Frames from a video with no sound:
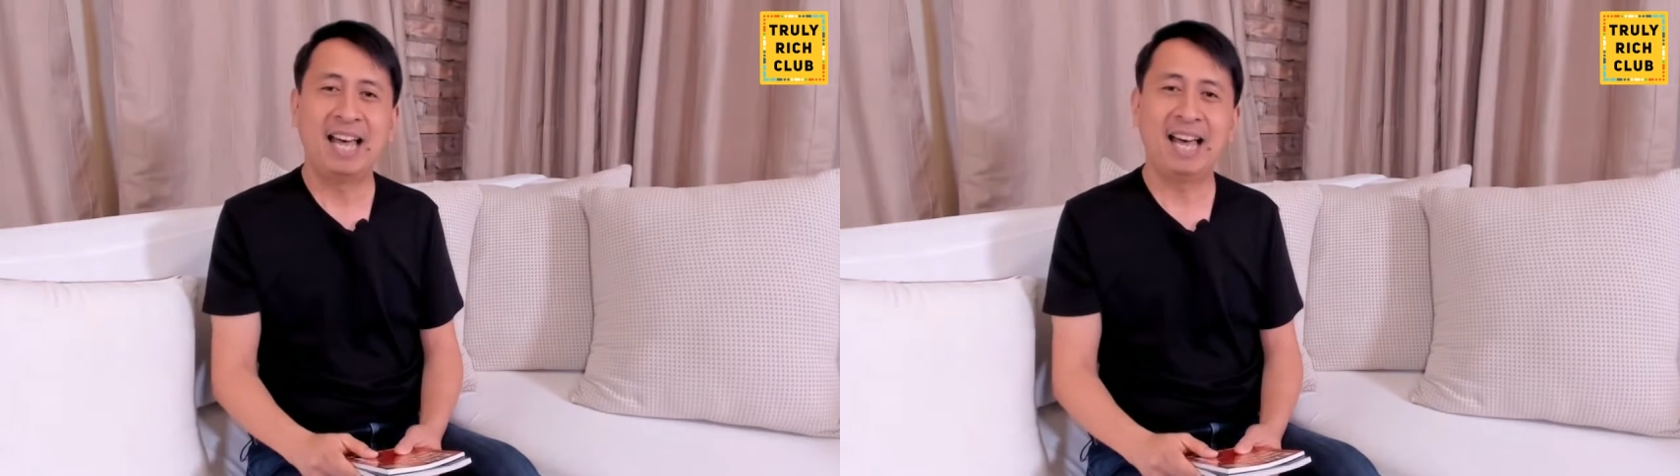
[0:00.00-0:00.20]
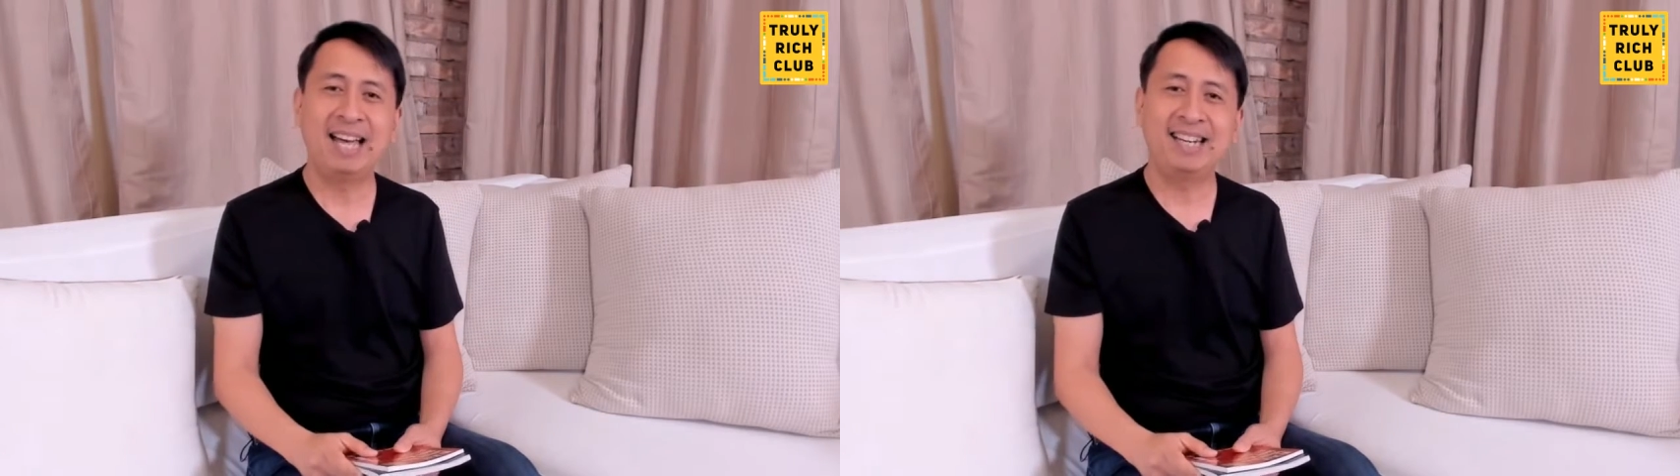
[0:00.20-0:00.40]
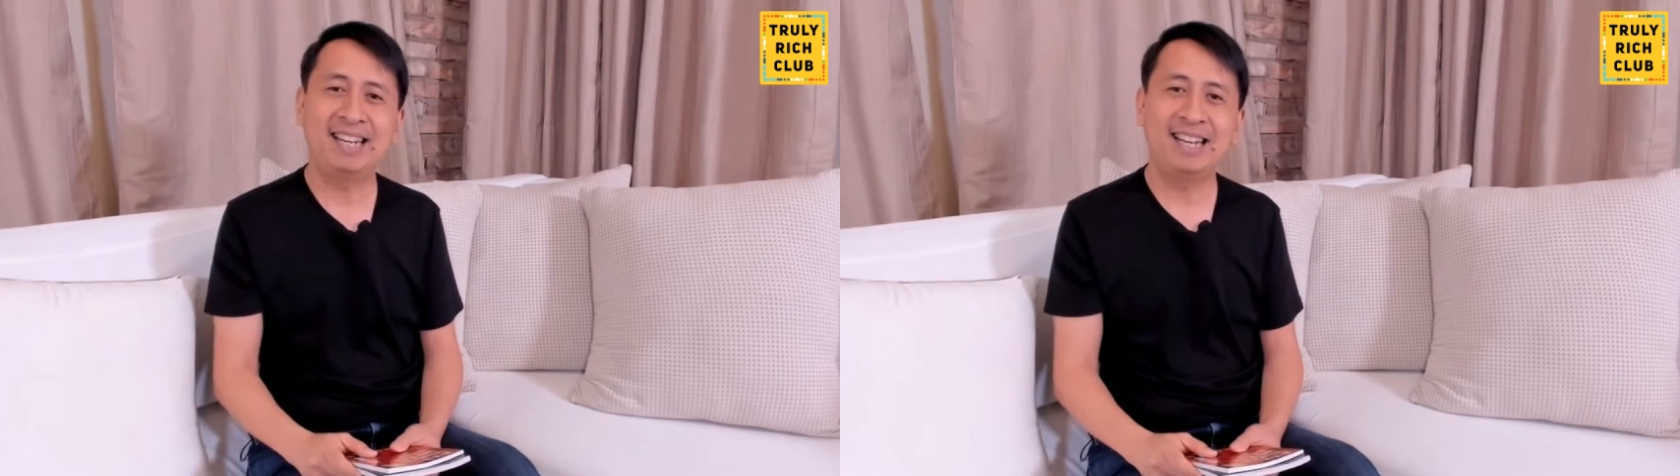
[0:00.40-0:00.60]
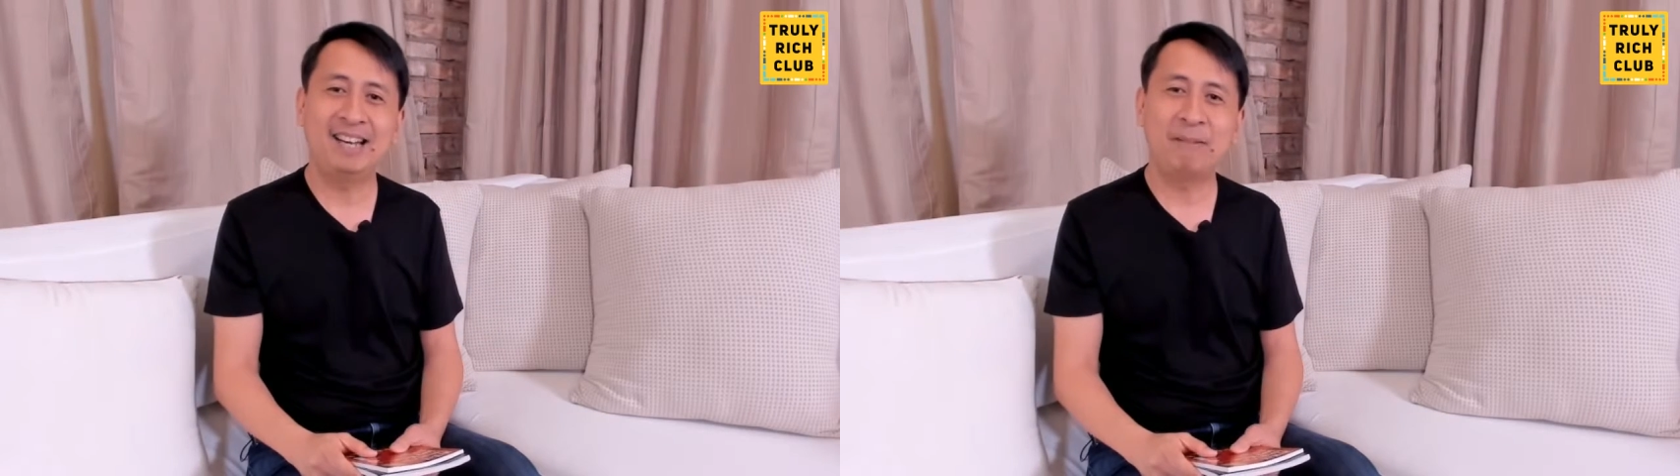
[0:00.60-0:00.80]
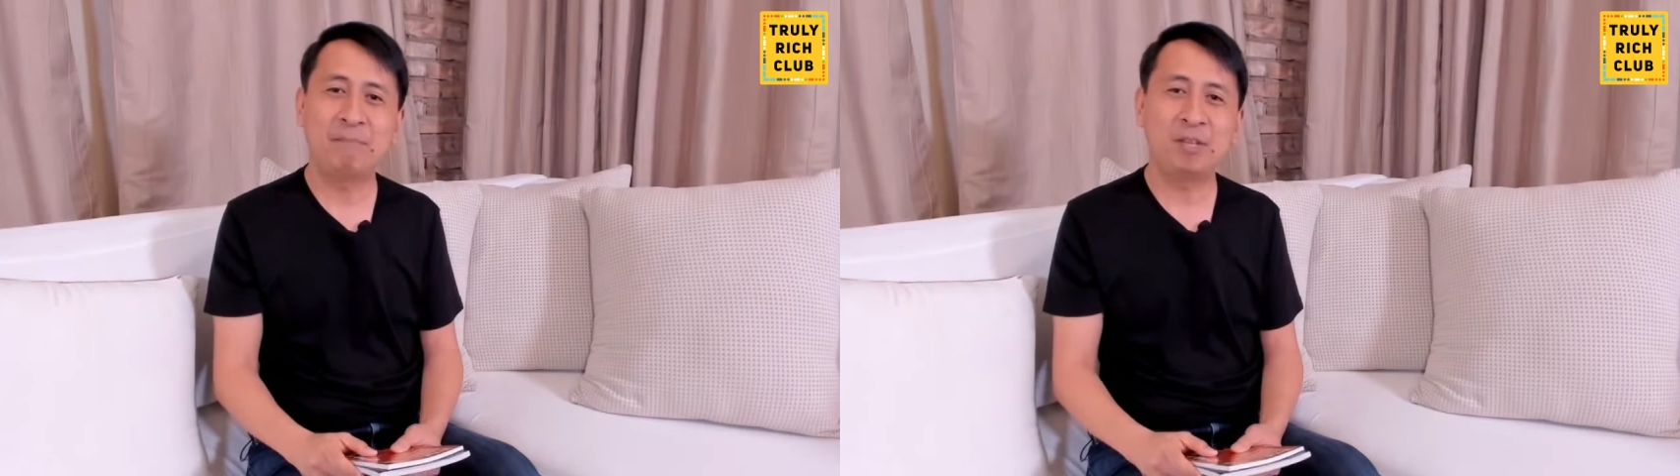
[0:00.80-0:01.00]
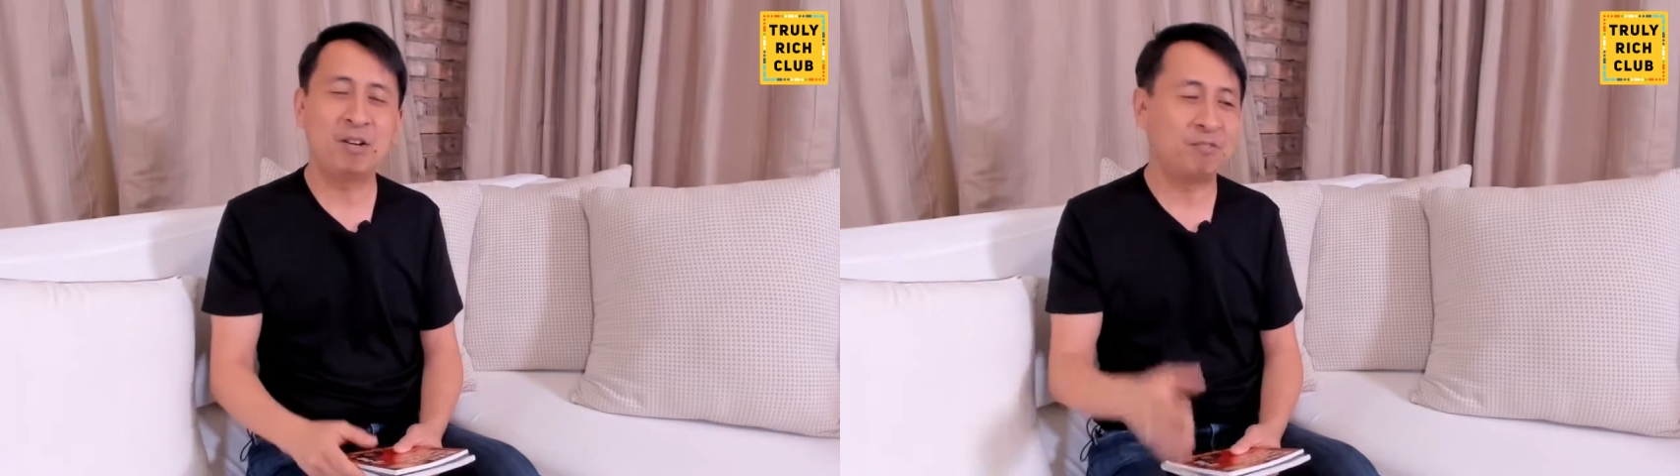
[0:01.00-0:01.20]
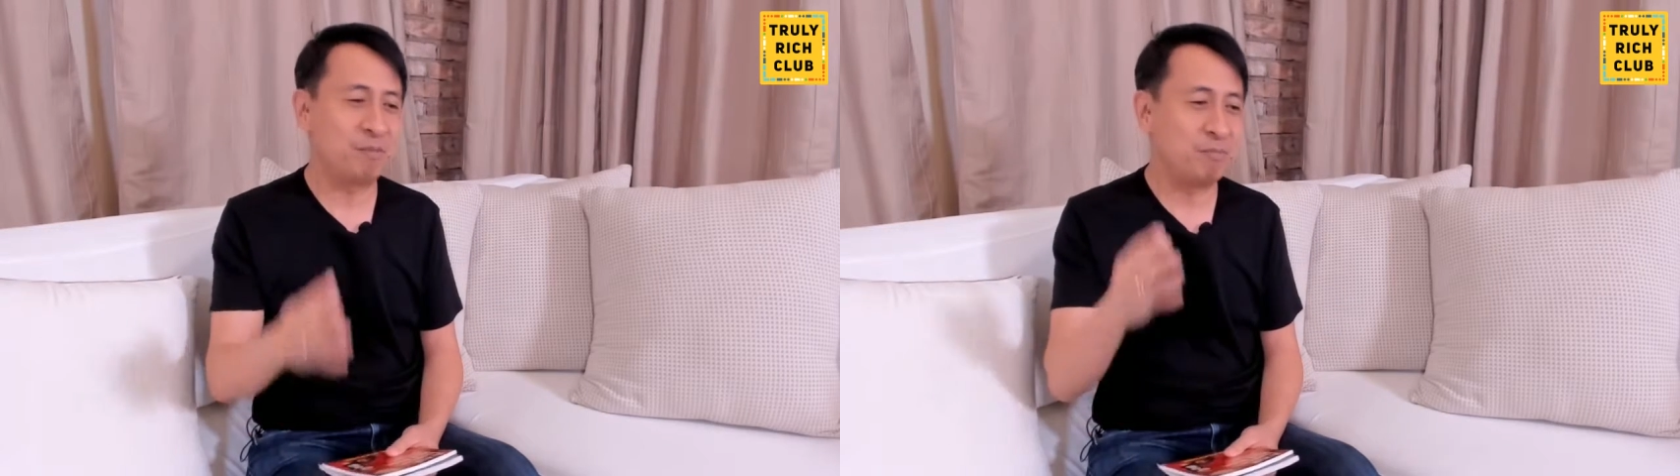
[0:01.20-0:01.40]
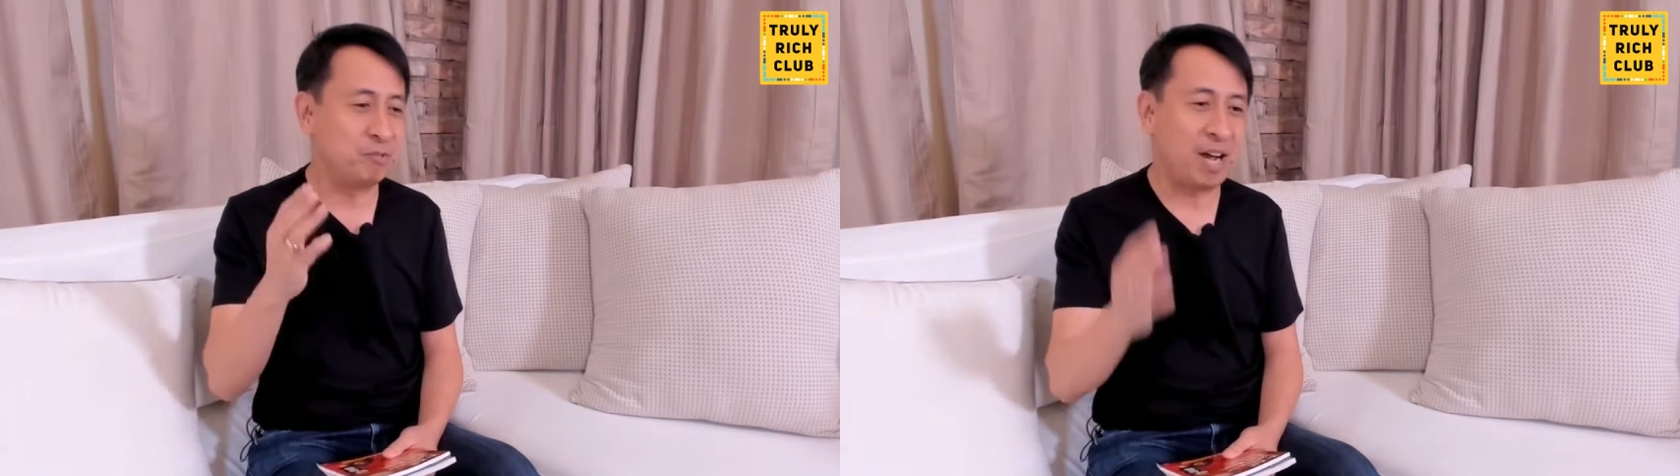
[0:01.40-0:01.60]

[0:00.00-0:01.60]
And you know, from